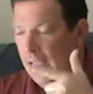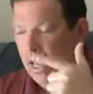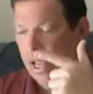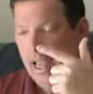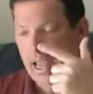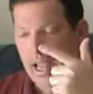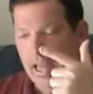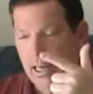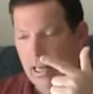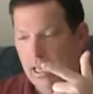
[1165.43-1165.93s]

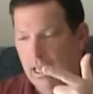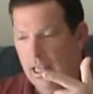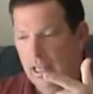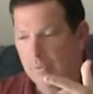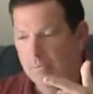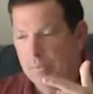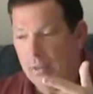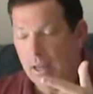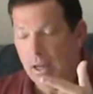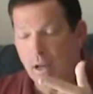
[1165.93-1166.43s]
and
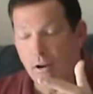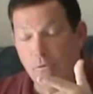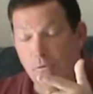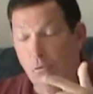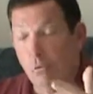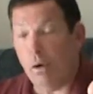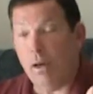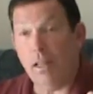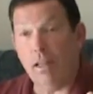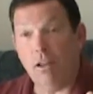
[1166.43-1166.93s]

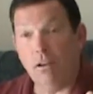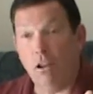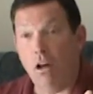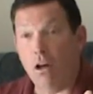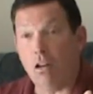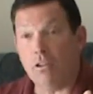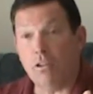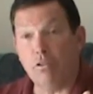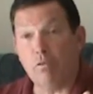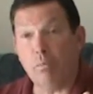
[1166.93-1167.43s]
avoiding
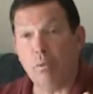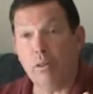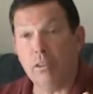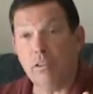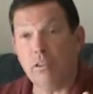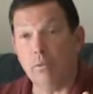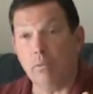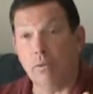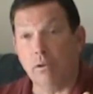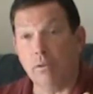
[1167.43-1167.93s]
loss of
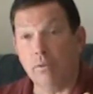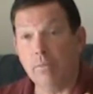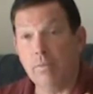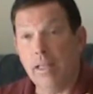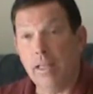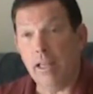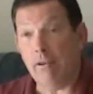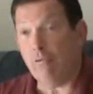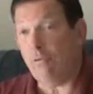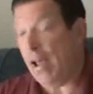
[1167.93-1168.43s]
principal.
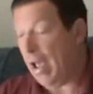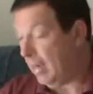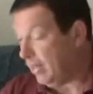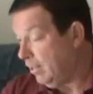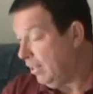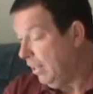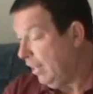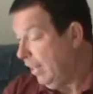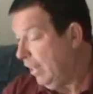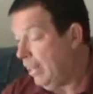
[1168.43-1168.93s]
In
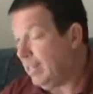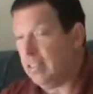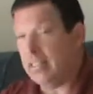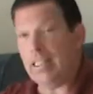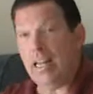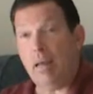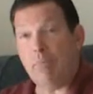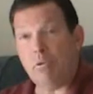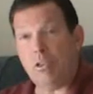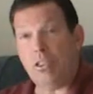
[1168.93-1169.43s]
fact, in
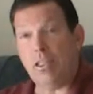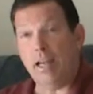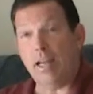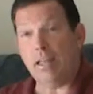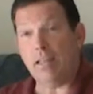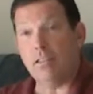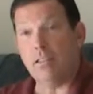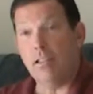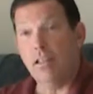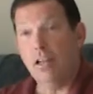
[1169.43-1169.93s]
step
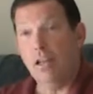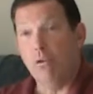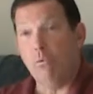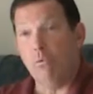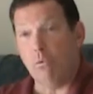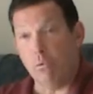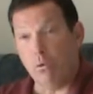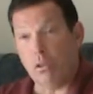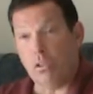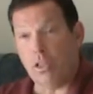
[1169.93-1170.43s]
6,
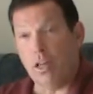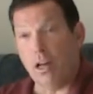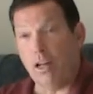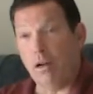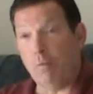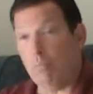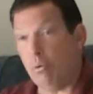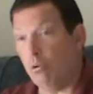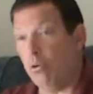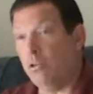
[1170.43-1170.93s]
when we're done,
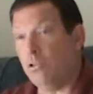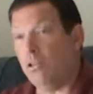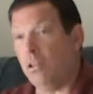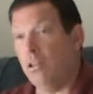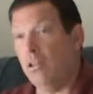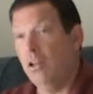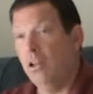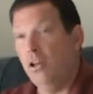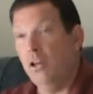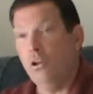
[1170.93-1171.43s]
a
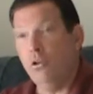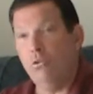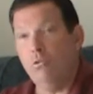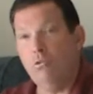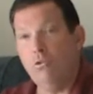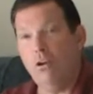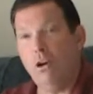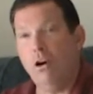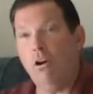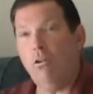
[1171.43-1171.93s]
person who
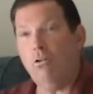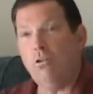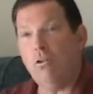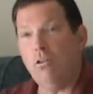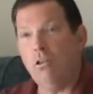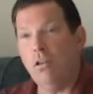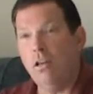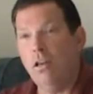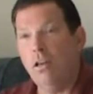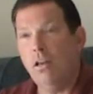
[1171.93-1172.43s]

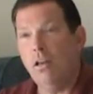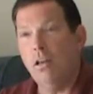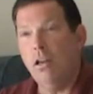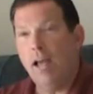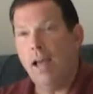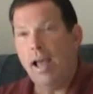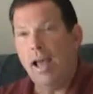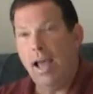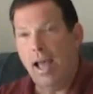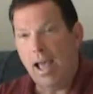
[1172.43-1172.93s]
knows
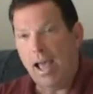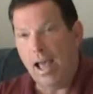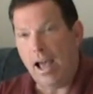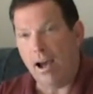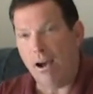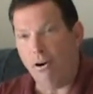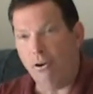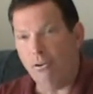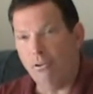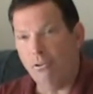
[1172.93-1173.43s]

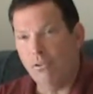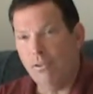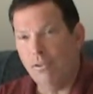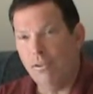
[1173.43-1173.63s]
how,